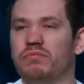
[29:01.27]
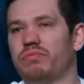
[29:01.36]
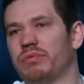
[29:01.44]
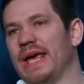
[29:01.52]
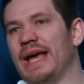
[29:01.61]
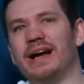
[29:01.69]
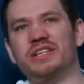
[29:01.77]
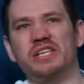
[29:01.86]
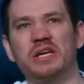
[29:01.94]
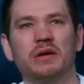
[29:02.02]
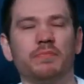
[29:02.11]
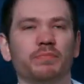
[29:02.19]
We
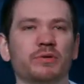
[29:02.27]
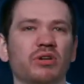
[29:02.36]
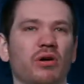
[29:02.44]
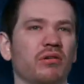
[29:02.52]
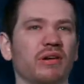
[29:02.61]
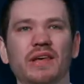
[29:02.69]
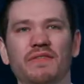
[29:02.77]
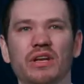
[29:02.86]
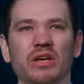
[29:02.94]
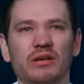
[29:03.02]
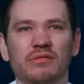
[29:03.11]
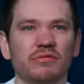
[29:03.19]
actually don't
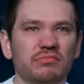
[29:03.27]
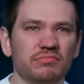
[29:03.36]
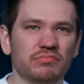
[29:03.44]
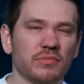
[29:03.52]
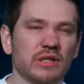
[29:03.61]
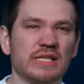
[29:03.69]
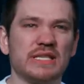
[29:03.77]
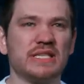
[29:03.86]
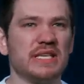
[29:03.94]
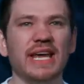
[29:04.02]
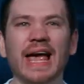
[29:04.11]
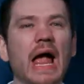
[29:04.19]
even
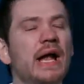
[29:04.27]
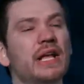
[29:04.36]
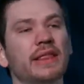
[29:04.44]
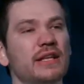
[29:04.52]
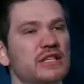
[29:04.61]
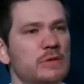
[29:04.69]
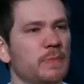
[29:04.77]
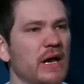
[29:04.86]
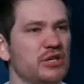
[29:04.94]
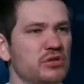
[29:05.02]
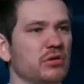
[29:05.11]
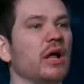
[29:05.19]
see anything
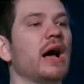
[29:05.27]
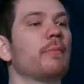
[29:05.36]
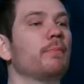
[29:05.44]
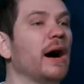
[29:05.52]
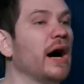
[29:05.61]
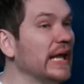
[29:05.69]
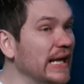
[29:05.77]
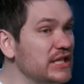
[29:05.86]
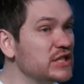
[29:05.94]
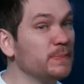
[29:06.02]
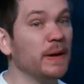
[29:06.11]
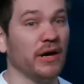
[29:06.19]
special about
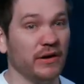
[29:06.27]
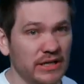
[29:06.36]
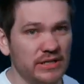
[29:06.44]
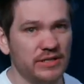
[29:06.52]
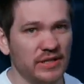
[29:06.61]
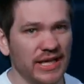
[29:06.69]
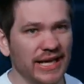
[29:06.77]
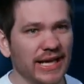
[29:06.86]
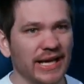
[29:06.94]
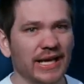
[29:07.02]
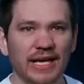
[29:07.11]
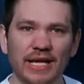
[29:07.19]
his parents
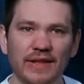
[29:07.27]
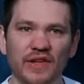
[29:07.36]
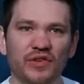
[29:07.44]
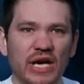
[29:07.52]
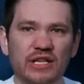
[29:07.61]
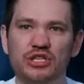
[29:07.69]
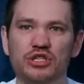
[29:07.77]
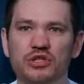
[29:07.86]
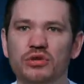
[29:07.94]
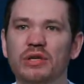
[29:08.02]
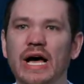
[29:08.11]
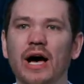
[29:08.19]
that
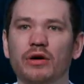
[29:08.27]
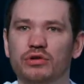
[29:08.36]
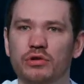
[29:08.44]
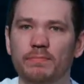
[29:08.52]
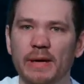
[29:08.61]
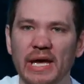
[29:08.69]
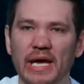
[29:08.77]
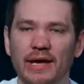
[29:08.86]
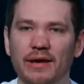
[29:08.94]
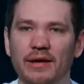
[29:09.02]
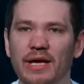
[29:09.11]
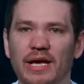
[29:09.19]
stood out to
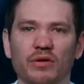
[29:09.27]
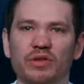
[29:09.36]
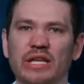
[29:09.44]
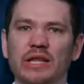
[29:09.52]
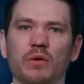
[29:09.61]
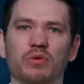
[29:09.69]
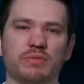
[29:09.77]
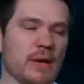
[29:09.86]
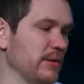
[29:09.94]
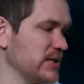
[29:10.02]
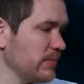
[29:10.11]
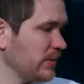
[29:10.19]
be that they were
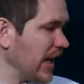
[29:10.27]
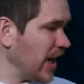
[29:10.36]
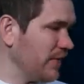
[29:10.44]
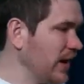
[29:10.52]
maybe some kind